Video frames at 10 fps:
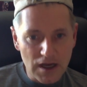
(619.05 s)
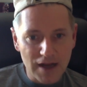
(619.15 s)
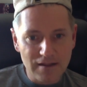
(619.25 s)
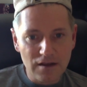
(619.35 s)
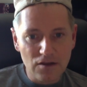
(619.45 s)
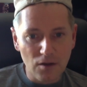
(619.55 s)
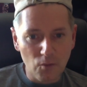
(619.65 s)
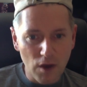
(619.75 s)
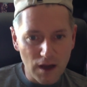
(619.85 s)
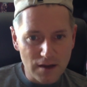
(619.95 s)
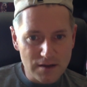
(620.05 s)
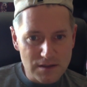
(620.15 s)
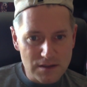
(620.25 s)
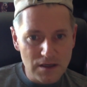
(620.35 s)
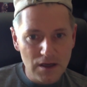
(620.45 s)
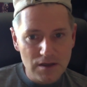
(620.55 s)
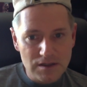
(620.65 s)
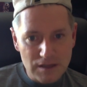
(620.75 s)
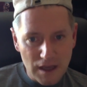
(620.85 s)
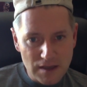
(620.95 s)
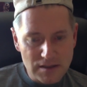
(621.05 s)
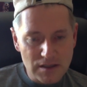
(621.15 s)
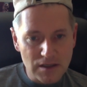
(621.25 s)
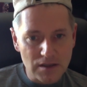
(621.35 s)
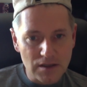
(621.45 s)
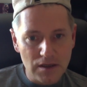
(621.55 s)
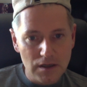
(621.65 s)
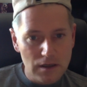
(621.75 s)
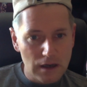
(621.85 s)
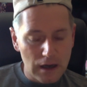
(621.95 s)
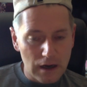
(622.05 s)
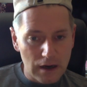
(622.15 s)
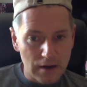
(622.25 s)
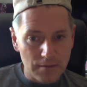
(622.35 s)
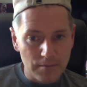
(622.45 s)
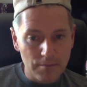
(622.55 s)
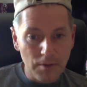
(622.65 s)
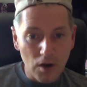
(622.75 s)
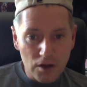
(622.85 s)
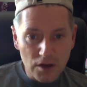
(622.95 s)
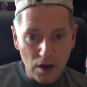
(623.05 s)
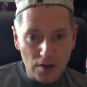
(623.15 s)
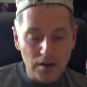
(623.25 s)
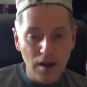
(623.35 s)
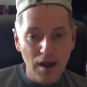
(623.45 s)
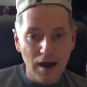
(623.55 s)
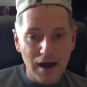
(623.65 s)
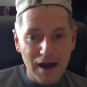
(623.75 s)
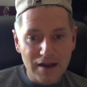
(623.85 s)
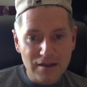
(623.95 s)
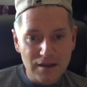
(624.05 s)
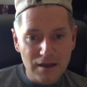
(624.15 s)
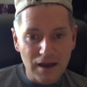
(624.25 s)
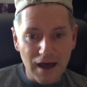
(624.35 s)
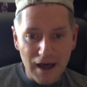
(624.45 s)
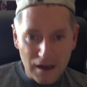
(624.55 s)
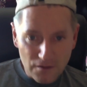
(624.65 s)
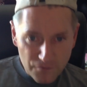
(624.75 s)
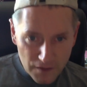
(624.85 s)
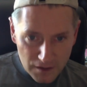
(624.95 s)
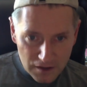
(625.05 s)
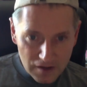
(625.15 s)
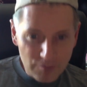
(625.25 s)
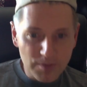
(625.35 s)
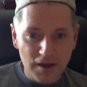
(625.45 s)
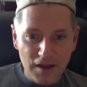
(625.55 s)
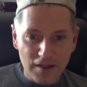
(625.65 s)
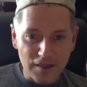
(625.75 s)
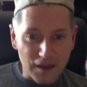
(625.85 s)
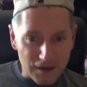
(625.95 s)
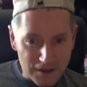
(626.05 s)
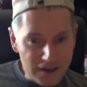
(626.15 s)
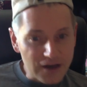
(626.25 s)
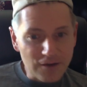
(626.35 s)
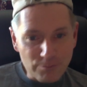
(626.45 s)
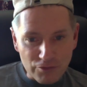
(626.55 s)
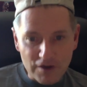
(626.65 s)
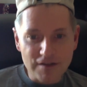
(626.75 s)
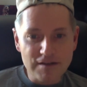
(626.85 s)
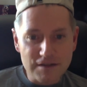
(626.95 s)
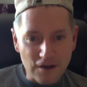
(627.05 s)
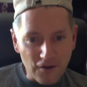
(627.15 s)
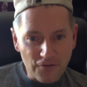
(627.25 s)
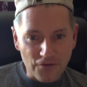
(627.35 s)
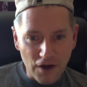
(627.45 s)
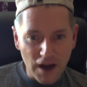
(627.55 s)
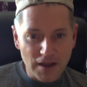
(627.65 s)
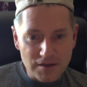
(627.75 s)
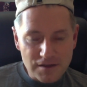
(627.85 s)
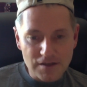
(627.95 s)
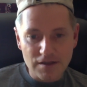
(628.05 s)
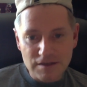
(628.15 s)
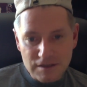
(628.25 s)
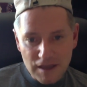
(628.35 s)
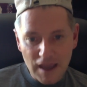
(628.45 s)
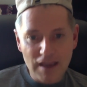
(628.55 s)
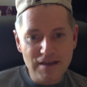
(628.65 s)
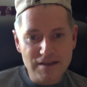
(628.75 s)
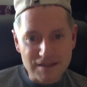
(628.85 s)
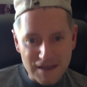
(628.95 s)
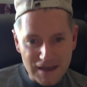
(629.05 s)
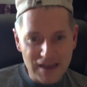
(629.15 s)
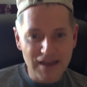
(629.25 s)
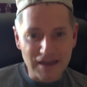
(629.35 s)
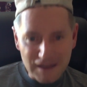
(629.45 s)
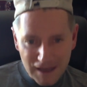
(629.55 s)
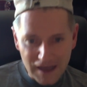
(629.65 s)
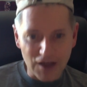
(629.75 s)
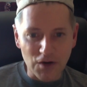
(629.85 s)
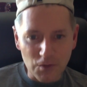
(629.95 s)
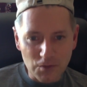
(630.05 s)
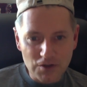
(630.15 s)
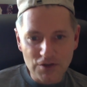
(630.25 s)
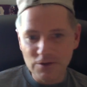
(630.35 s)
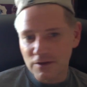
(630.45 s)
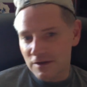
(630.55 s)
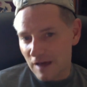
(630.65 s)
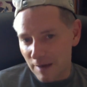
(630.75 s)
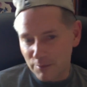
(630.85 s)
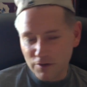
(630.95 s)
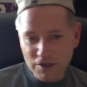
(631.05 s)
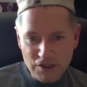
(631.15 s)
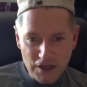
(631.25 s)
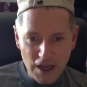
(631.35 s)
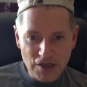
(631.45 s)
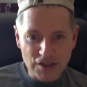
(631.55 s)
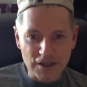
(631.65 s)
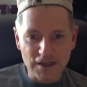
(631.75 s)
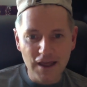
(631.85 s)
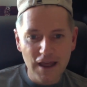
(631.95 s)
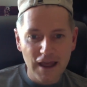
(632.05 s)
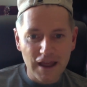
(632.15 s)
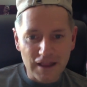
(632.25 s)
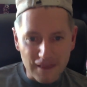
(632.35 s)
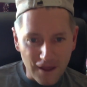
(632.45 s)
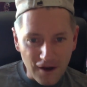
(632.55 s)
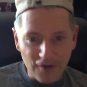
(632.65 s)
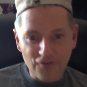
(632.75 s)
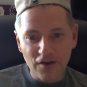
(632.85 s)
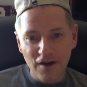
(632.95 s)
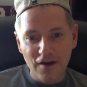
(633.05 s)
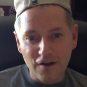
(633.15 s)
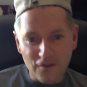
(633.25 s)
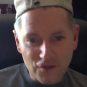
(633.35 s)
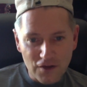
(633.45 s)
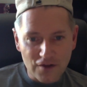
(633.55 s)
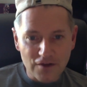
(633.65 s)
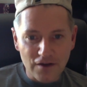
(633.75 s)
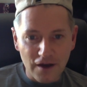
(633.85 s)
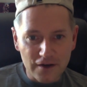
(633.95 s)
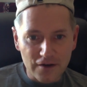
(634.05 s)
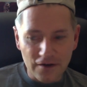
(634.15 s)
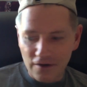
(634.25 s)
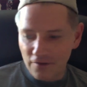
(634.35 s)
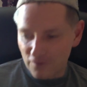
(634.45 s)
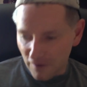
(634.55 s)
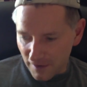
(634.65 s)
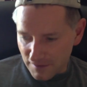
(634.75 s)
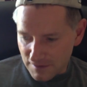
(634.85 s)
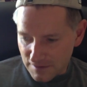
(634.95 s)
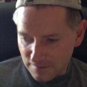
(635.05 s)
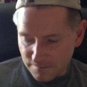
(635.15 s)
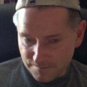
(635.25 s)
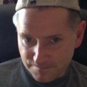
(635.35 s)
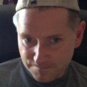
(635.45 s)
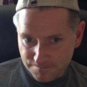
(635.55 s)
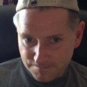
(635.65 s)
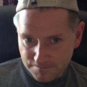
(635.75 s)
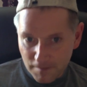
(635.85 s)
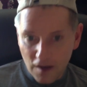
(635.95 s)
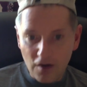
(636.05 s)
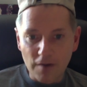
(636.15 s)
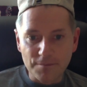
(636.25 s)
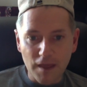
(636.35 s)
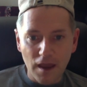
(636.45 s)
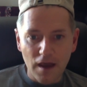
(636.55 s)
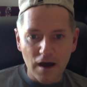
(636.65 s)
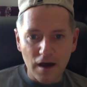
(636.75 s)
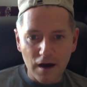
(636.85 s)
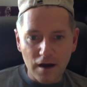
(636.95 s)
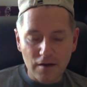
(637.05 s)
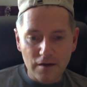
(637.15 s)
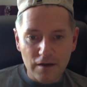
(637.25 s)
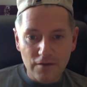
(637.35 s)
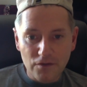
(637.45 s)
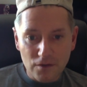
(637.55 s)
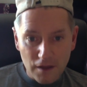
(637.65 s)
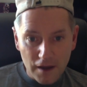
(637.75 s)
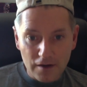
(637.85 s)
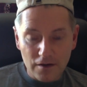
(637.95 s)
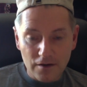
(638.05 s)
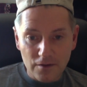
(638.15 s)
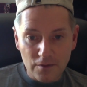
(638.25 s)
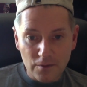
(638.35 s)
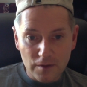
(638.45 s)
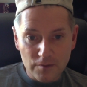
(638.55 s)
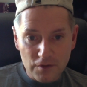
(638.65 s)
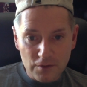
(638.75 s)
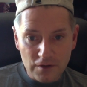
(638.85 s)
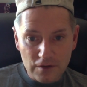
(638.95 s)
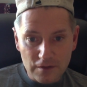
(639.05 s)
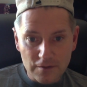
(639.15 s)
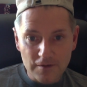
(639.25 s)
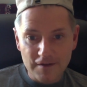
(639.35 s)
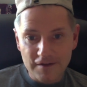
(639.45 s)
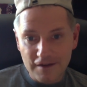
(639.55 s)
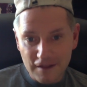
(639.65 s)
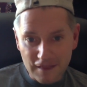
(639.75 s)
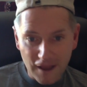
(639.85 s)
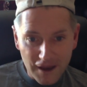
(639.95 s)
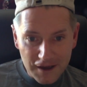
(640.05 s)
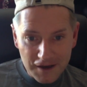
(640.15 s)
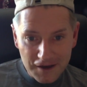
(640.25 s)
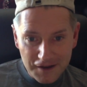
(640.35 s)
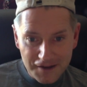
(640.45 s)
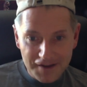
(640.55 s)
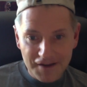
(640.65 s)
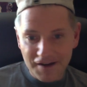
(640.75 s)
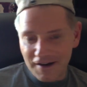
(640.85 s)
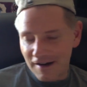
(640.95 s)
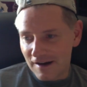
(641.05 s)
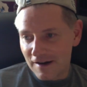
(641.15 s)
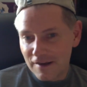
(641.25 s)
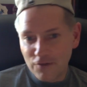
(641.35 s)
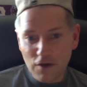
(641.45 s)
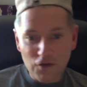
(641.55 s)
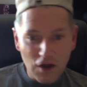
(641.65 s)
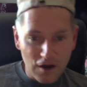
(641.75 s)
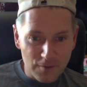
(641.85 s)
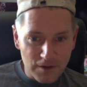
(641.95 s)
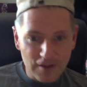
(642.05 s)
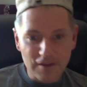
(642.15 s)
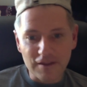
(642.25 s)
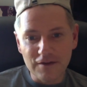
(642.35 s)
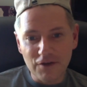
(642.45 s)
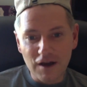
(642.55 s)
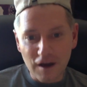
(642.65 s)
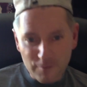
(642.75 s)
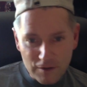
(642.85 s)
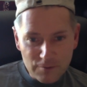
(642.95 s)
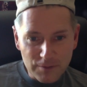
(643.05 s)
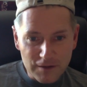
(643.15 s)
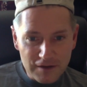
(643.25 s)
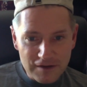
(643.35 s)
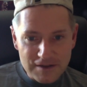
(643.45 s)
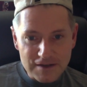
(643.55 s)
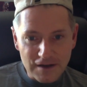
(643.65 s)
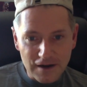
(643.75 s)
I think Tom Wellens stays in polka dot. I think Alaphilippe, little prince of France, stays in yellow to the appreciation and love of the entire France. All right. If you like what I'm doing, hit like. If you have a comment, leave a comment, please.